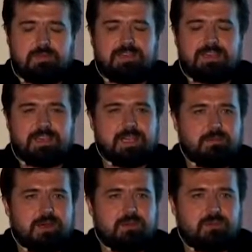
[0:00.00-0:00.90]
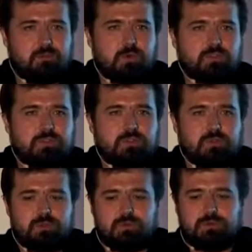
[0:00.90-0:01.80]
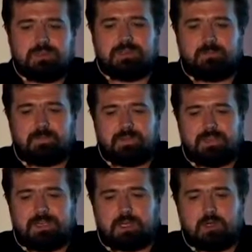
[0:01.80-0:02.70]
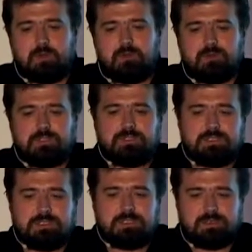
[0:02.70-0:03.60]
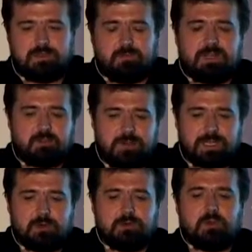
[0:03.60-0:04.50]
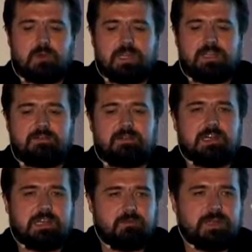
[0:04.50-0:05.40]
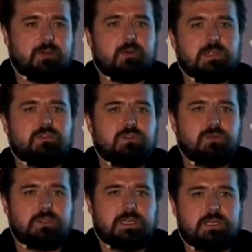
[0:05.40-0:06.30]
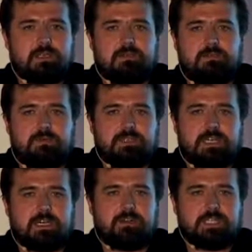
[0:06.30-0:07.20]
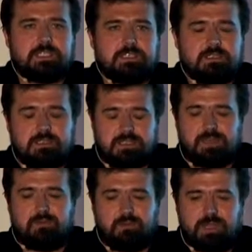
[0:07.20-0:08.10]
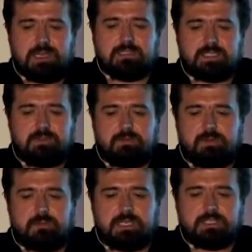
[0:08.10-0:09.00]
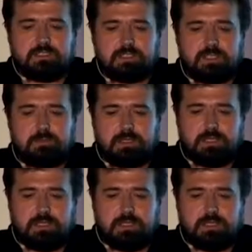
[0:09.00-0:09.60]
thinking about what to include, when to include the whole header file and when only to do the forward declaration. It can really save the compilation time.